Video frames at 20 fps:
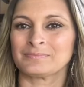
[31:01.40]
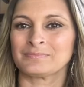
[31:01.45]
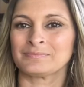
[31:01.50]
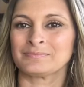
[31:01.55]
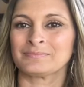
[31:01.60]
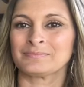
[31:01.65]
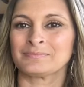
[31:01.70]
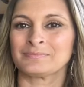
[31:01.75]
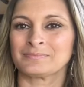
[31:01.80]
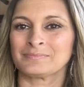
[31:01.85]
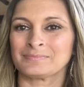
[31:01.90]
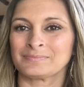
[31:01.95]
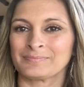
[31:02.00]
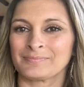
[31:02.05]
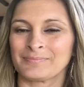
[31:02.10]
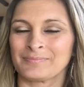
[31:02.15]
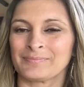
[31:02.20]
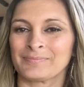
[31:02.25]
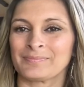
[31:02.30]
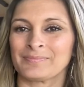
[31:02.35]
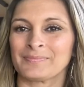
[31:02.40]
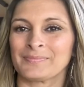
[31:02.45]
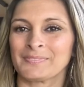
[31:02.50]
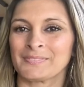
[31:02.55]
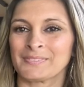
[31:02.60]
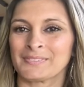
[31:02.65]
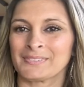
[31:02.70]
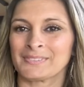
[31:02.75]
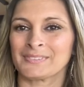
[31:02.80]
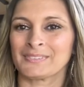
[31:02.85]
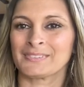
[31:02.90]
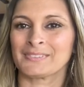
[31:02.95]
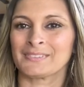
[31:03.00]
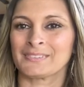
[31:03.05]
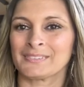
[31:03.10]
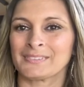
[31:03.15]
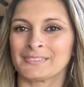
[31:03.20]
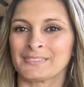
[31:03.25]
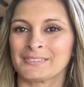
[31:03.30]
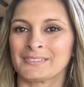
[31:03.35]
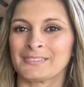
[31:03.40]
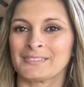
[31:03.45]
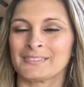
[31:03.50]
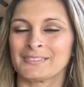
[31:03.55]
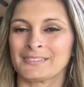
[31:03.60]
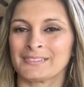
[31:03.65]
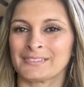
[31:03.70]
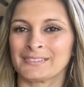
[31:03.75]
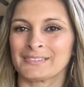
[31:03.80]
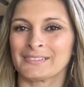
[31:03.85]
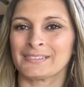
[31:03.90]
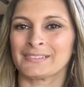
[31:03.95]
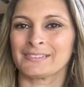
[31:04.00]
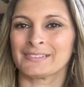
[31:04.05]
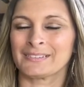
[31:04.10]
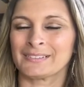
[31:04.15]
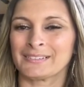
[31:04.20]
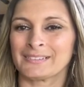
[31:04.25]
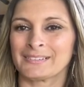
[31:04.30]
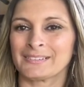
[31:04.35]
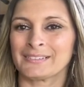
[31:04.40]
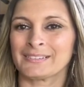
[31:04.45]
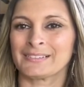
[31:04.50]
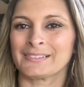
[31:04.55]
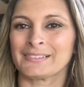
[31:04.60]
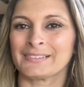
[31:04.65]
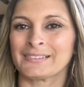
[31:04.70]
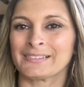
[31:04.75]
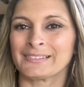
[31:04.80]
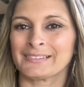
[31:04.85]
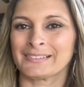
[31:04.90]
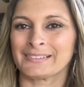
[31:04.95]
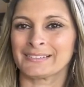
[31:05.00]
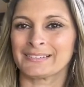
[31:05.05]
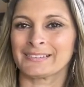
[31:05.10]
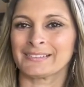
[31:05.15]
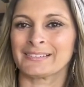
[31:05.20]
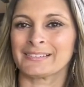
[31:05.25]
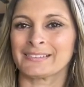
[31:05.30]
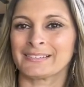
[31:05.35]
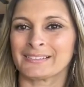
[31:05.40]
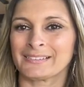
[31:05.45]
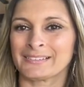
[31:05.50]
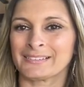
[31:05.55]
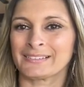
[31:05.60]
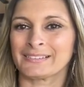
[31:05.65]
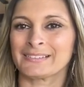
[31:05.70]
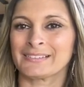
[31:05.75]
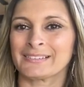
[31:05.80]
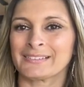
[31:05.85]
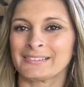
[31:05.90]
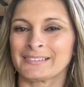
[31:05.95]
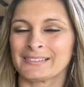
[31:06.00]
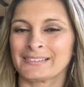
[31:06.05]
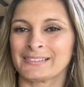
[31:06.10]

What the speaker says: [no speech]